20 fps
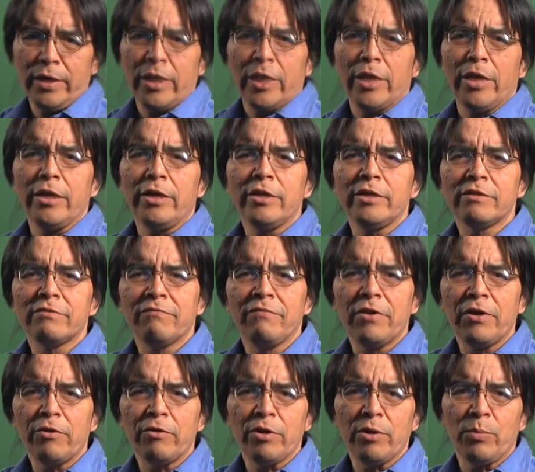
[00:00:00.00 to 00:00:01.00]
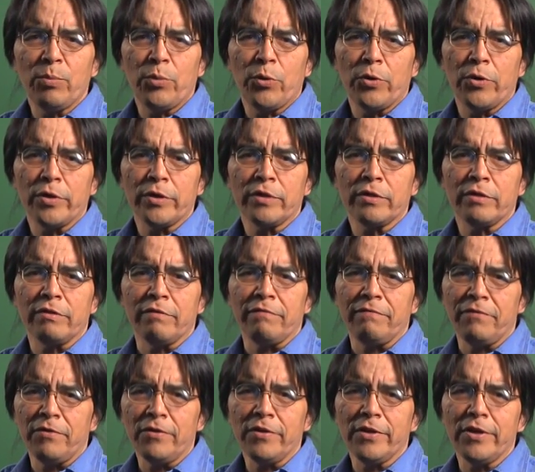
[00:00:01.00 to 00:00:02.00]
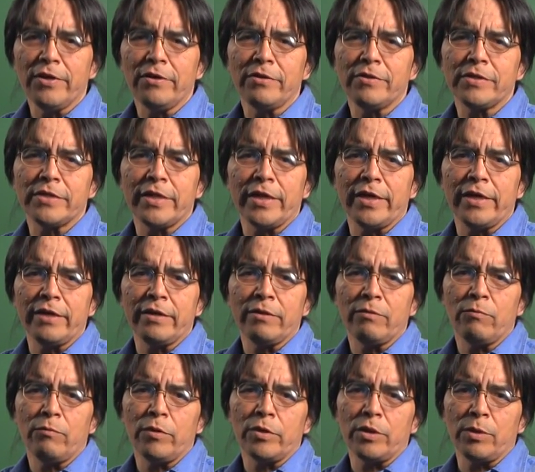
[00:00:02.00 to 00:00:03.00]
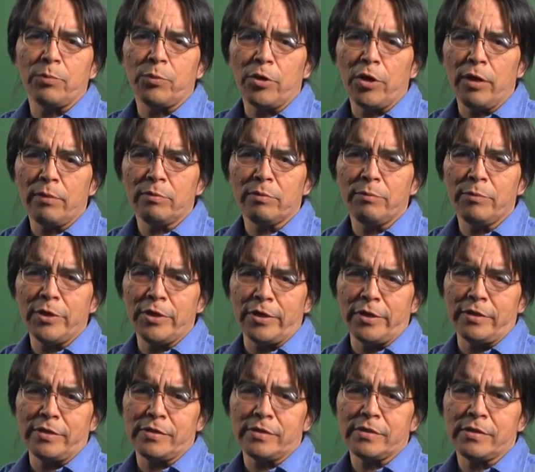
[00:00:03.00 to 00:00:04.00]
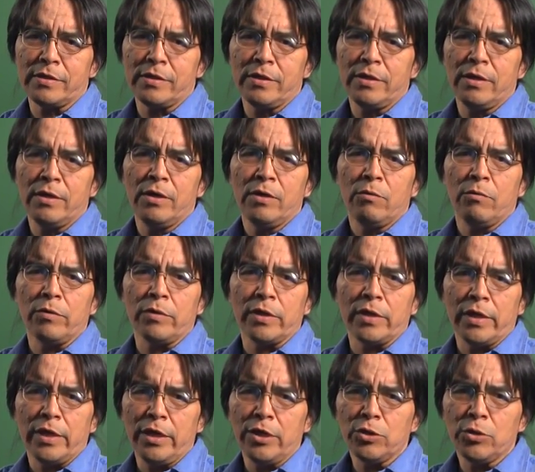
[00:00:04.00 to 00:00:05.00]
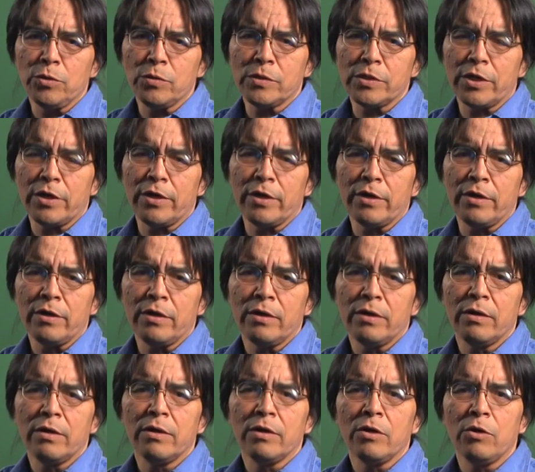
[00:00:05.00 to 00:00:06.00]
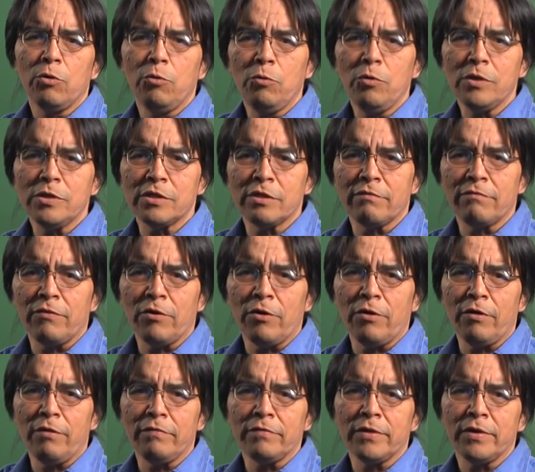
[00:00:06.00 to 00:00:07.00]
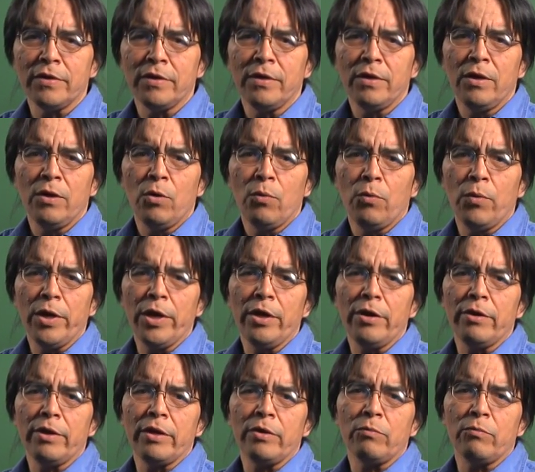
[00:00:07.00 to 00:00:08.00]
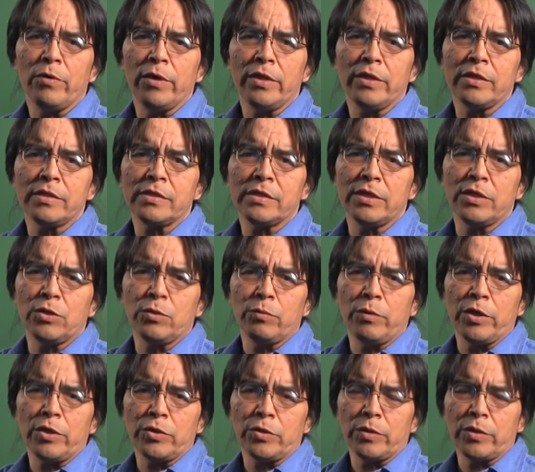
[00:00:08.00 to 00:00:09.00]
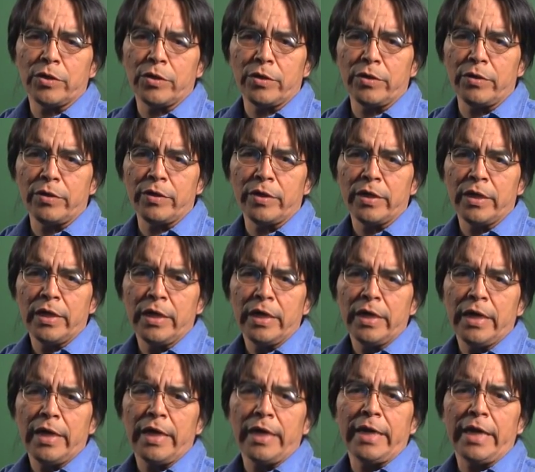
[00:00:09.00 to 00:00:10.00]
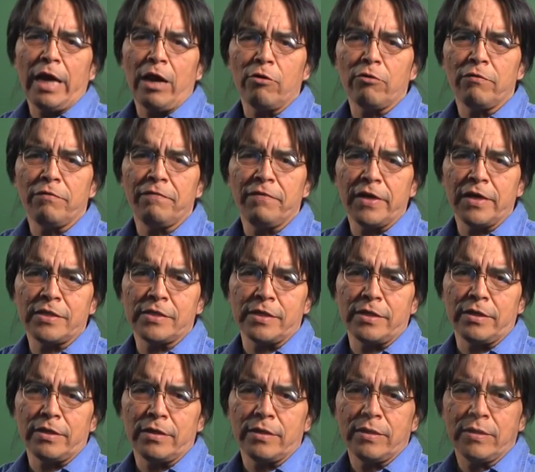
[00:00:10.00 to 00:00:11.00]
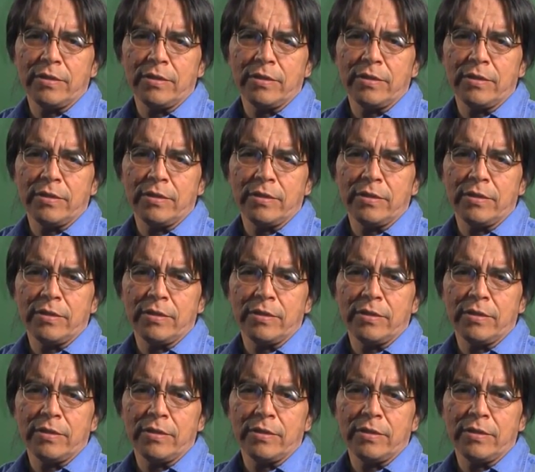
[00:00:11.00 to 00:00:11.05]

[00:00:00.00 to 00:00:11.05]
It is very important to fully understand what the problem is, what the issues are, who is involved, where and when the situation occurred, and how to fix it.